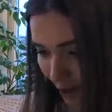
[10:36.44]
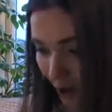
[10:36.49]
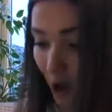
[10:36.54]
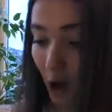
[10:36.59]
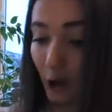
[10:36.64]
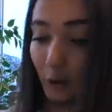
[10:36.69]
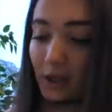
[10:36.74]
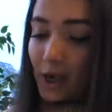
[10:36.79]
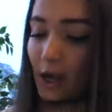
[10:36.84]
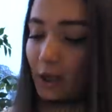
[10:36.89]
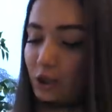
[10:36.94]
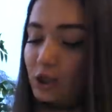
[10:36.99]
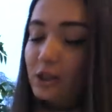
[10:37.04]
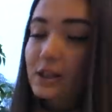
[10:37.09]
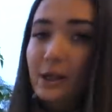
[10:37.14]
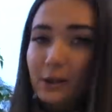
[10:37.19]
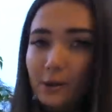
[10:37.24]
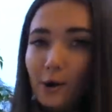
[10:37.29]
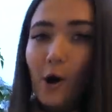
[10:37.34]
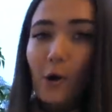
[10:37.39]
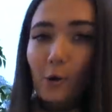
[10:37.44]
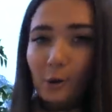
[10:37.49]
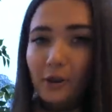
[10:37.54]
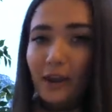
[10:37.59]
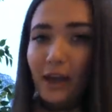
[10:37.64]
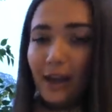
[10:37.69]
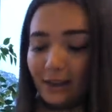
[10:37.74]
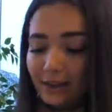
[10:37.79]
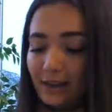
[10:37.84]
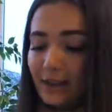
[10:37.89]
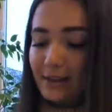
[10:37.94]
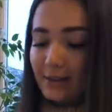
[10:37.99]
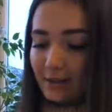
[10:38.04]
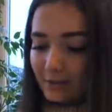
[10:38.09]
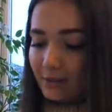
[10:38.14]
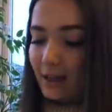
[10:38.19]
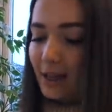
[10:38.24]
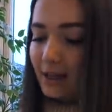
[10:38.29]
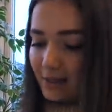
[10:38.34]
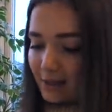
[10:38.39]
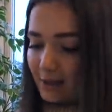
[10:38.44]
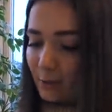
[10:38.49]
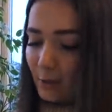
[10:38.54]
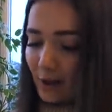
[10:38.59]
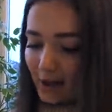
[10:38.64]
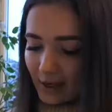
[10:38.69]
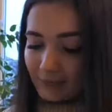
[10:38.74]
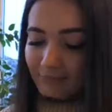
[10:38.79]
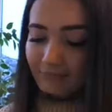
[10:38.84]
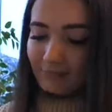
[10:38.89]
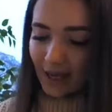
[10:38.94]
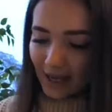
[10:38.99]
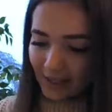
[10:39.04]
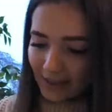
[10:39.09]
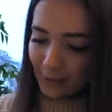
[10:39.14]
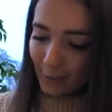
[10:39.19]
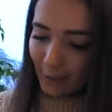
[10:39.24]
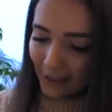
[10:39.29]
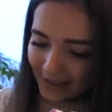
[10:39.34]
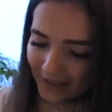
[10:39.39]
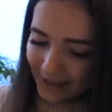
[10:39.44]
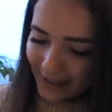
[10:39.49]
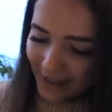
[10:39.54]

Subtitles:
Oh yeah, just eat the whole thing. That's the way. That's the way to